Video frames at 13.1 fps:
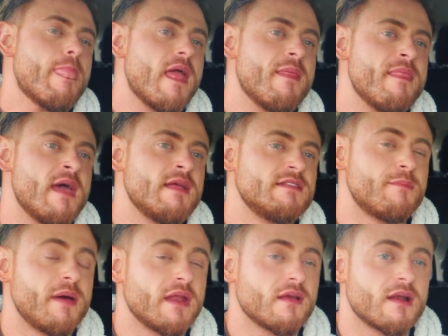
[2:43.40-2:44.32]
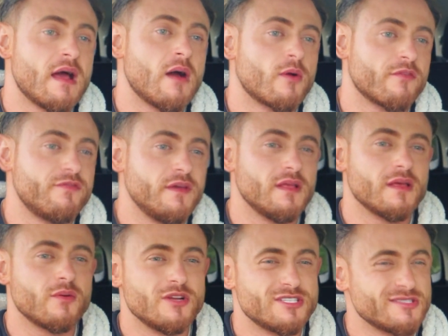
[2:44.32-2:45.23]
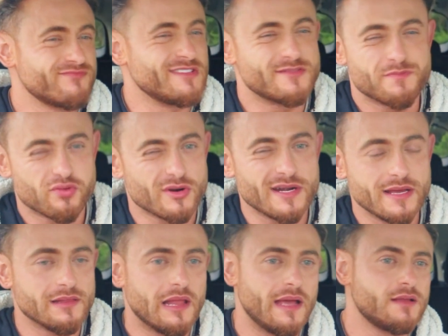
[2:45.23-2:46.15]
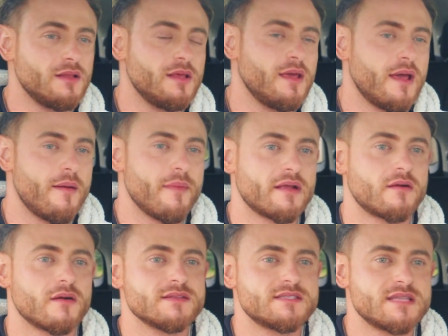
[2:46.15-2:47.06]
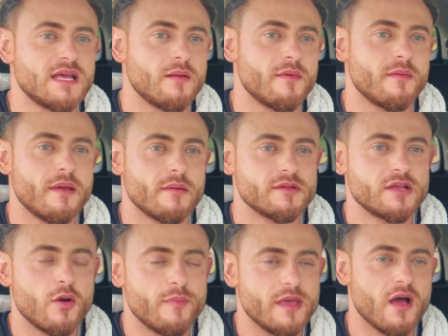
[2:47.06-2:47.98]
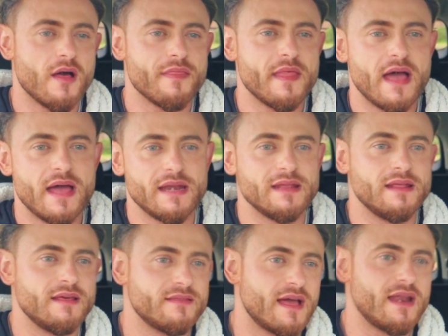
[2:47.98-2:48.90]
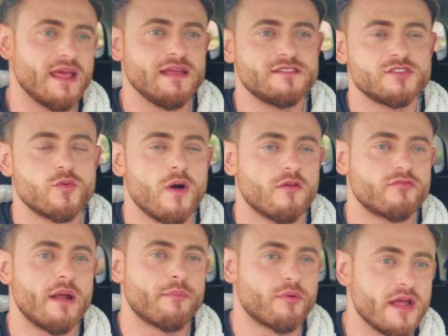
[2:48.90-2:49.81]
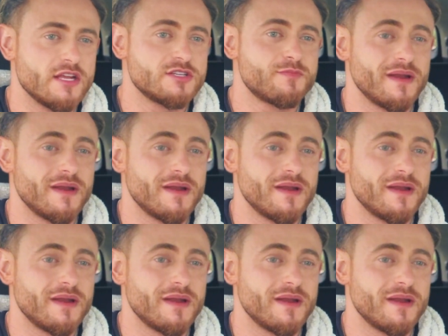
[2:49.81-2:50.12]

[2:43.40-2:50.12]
And then depending on how we're feeling, which it's pretty unlikely at my current state, I'm going to be able to go beyond that and hit that 8 to 12 rep range.